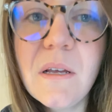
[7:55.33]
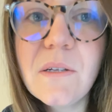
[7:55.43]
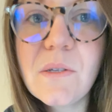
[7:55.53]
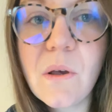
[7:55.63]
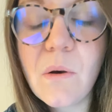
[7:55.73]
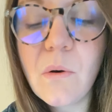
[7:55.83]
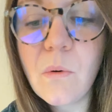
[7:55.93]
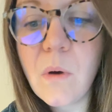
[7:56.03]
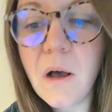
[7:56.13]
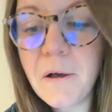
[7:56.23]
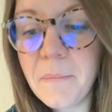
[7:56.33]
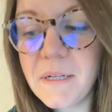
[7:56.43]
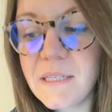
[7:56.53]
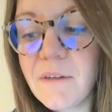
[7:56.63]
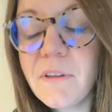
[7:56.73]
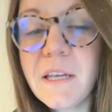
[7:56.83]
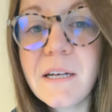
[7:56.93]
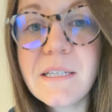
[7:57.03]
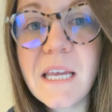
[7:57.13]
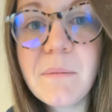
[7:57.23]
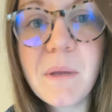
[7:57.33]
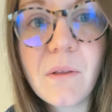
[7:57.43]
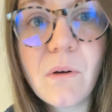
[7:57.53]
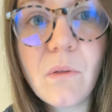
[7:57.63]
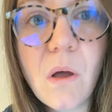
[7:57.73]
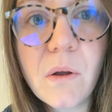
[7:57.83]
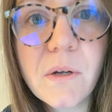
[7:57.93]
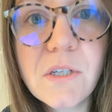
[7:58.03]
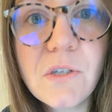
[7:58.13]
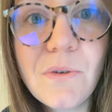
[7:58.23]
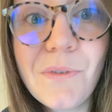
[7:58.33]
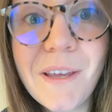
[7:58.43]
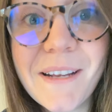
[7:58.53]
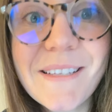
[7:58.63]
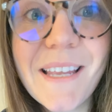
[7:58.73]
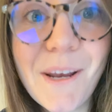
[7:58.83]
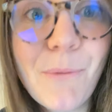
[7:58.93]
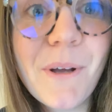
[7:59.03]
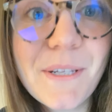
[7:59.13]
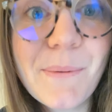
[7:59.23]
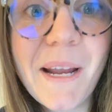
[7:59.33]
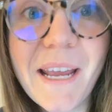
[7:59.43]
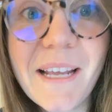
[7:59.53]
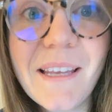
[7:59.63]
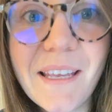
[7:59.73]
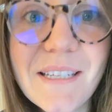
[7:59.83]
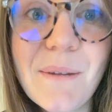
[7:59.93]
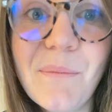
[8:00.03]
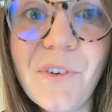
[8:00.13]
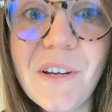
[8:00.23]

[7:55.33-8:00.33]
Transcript: So it's definitely going to take me a little longer to do things than it was when I had like some free